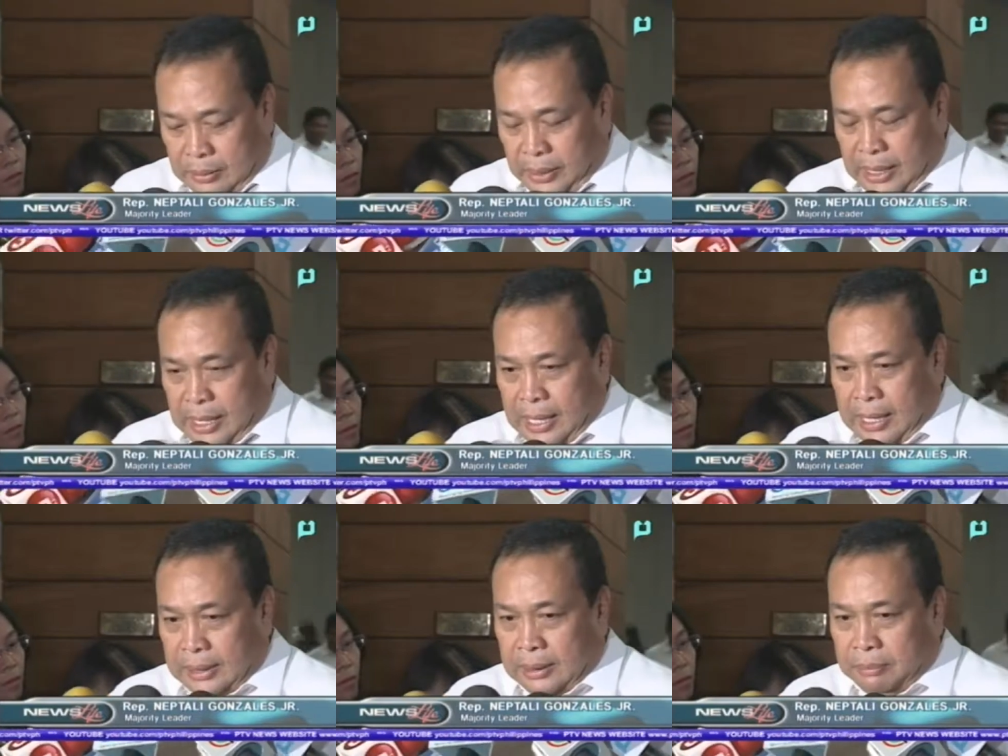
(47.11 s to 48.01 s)
Well,
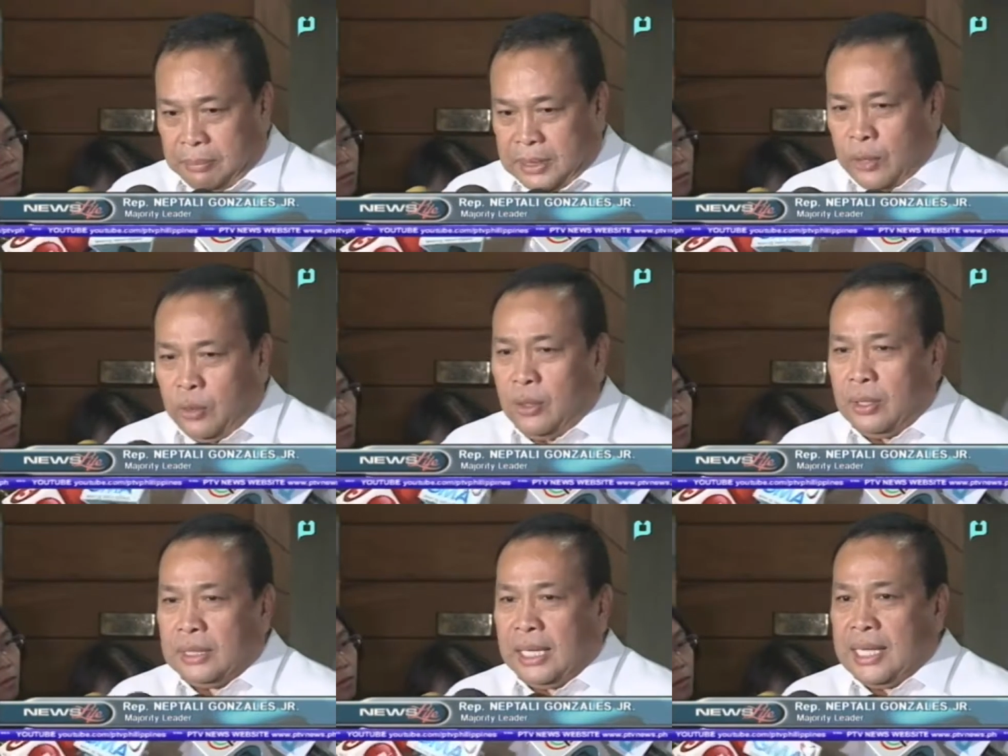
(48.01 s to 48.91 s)
uh,
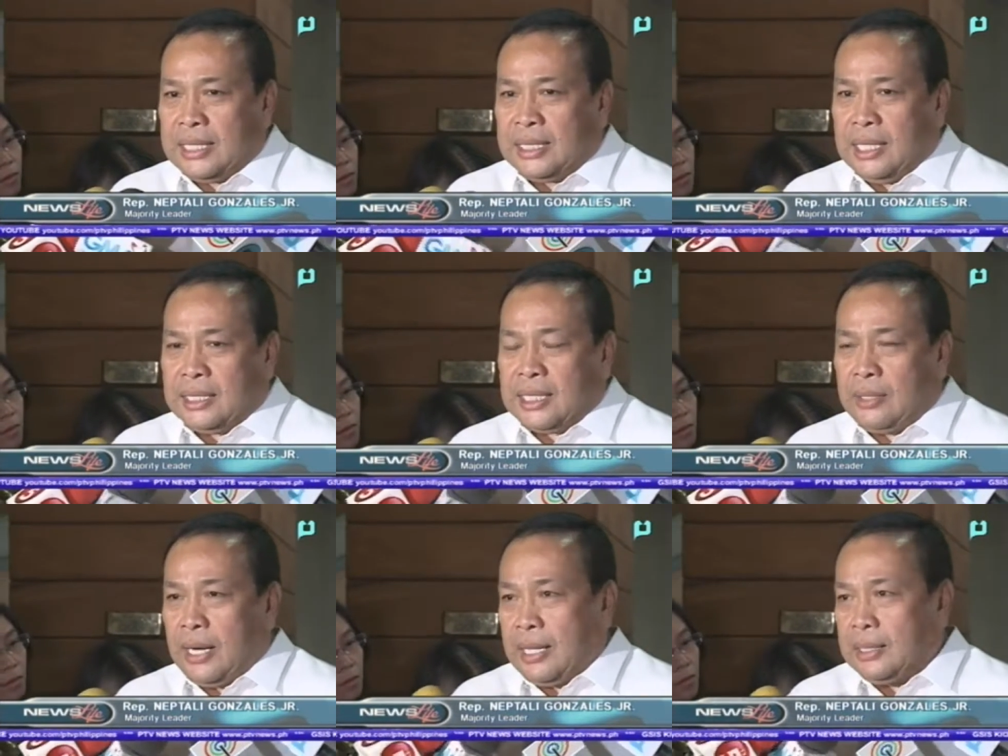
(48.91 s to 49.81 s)
siguro the rest is,
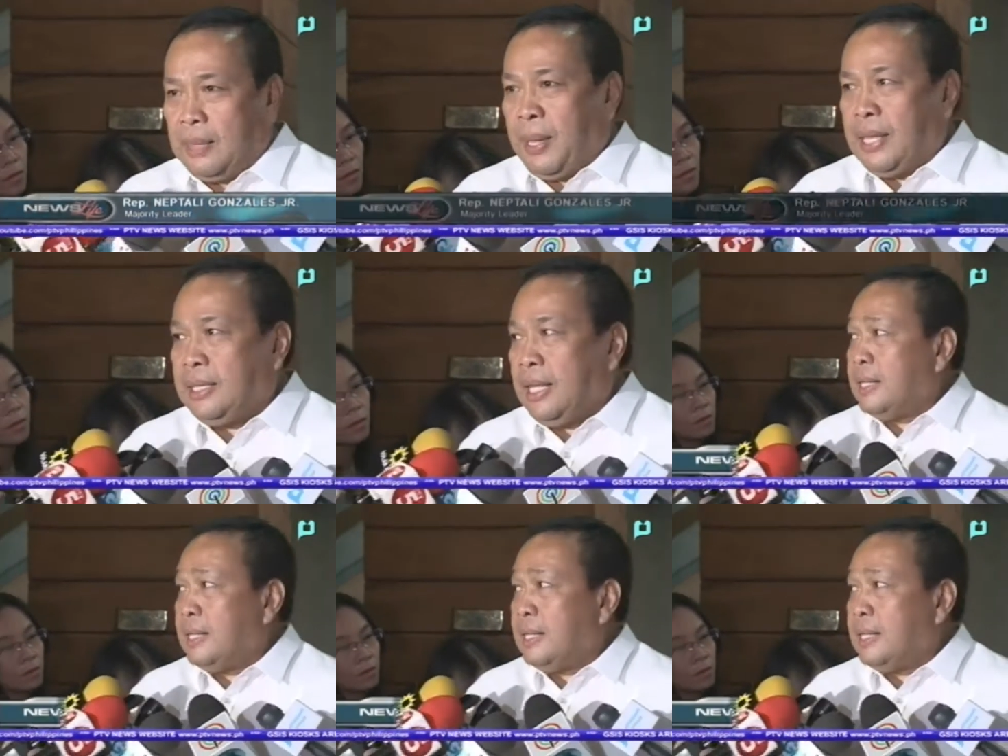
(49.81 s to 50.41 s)
ano na, depende